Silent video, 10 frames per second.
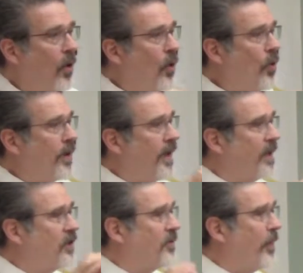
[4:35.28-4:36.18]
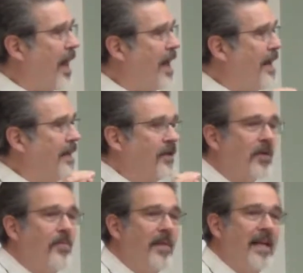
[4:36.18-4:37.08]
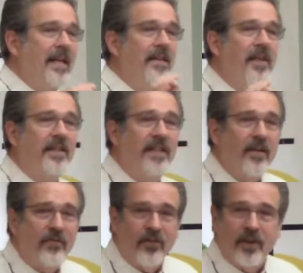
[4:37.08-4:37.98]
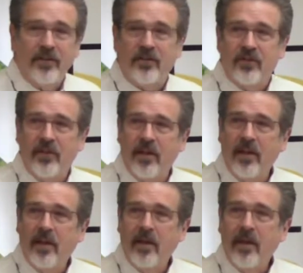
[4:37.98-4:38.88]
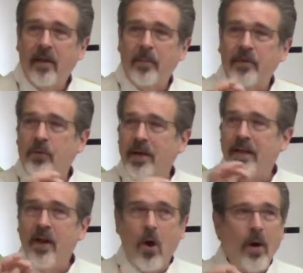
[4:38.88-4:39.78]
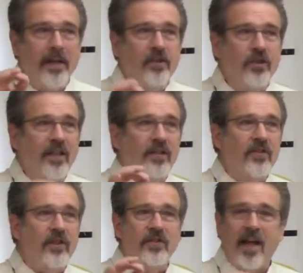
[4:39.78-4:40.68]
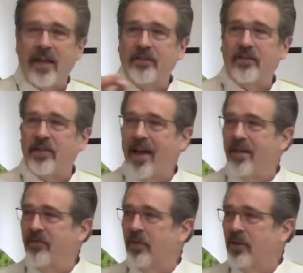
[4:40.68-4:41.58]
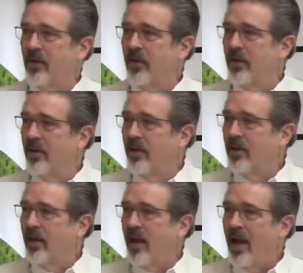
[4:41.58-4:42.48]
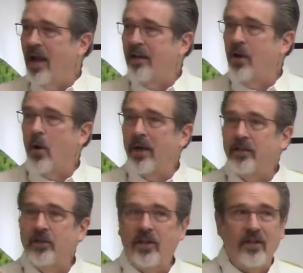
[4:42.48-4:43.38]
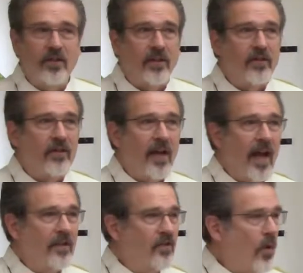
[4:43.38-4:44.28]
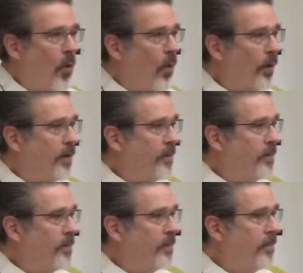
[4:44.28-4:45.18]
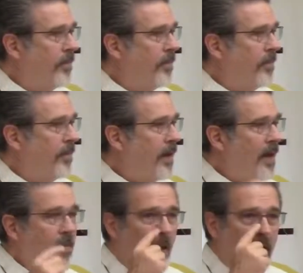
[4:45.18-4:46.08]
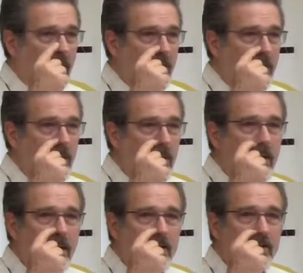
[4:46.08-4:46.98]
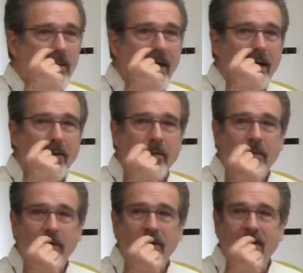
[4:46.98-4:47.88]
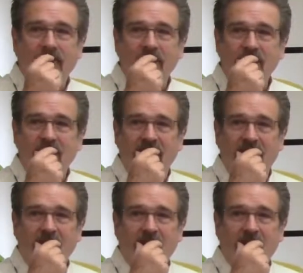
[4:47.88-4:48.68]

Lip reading: Who can explain to me the difference between knowing Jesus as Savior and knowing Jesus as Lord? Anybody? Who can explain the difference there?